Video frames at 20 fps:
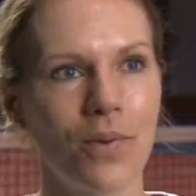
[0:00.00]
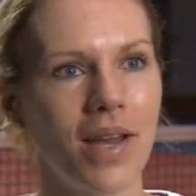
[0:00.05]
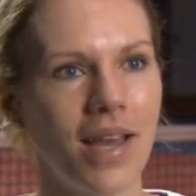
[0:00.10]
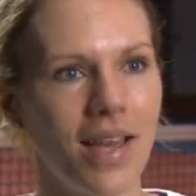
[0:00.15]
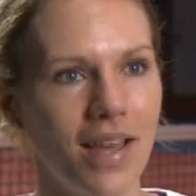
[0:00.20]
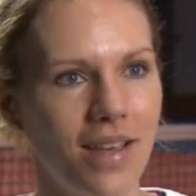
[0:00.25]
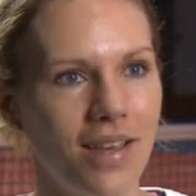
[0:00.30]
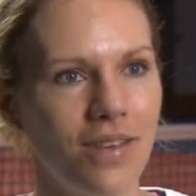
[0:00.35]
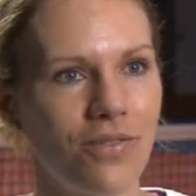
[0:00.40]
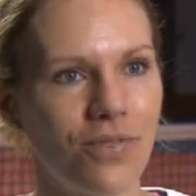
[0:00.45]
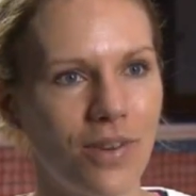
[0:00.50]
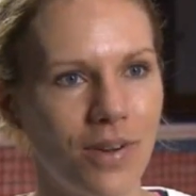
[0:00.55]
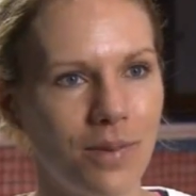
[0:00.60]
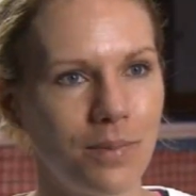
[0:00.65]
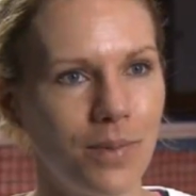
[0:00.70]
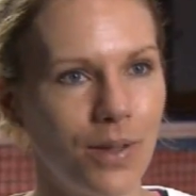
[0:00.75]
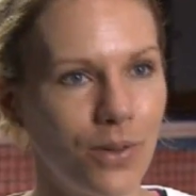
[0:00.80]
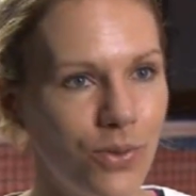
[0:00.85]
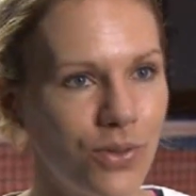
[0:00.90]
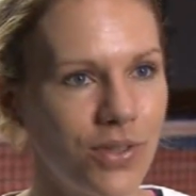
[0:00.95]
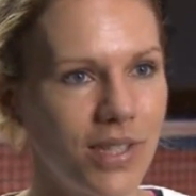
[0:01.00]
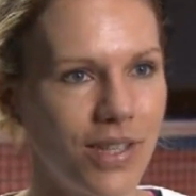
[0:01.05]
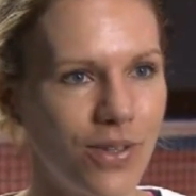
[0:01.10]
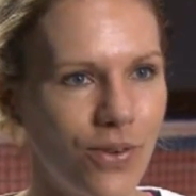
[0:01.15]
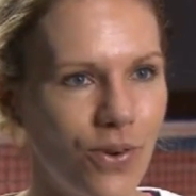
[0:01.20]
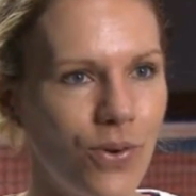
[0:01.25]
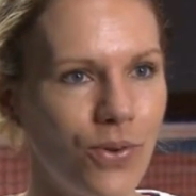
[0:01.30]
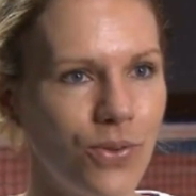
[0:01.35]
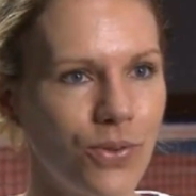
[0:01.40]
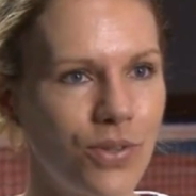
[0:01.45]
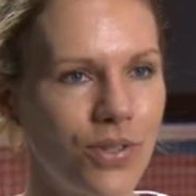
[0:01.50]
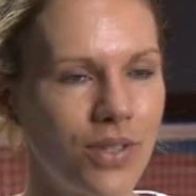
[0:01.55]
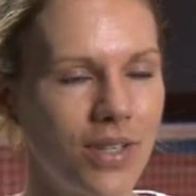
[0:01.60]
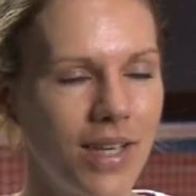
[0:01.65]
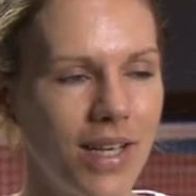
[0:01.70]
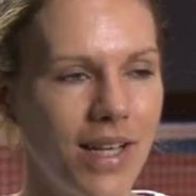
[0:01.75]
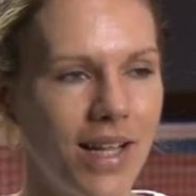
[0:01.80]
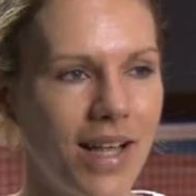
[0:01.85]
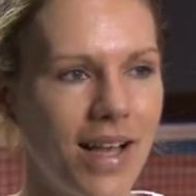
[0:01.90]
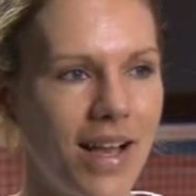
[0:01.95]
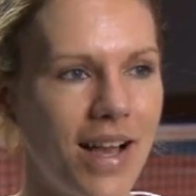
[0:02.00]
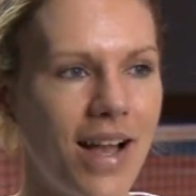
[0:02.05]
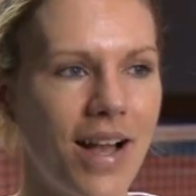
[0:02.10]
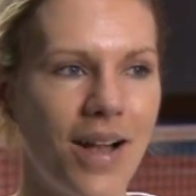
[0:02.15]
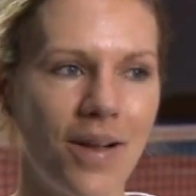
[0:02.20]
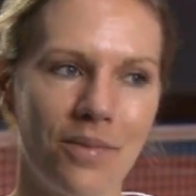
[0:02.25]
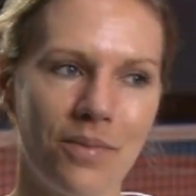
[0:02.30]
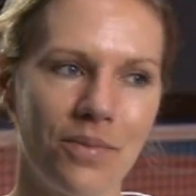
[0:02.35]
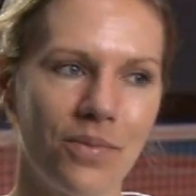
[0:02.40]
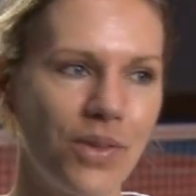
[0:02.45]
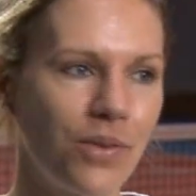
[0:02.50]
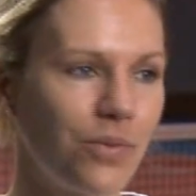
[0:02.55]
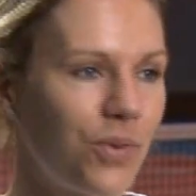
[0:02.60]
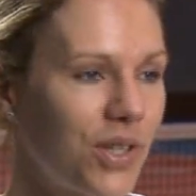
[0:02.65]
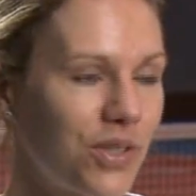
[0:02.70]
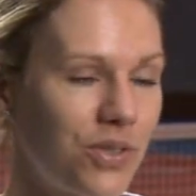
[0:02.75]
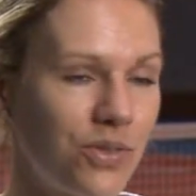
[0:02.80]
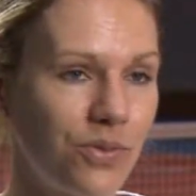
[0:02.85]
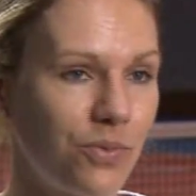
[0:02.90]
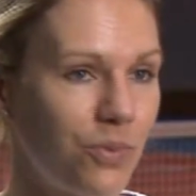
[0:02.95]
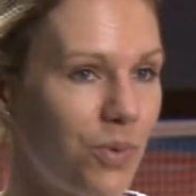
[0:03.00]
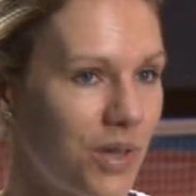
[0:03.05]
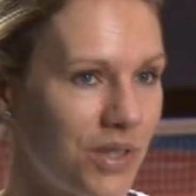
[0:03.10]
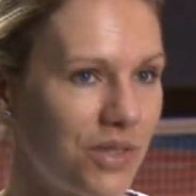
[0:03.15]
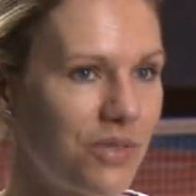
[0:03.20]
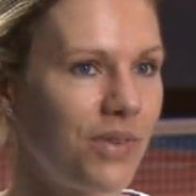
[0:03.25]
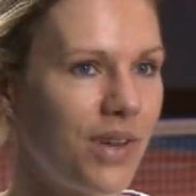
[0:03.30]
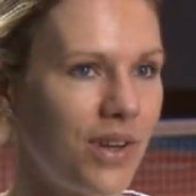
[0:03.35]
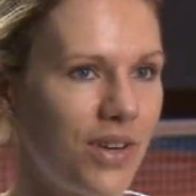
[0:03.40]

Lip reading: away from losing gold, was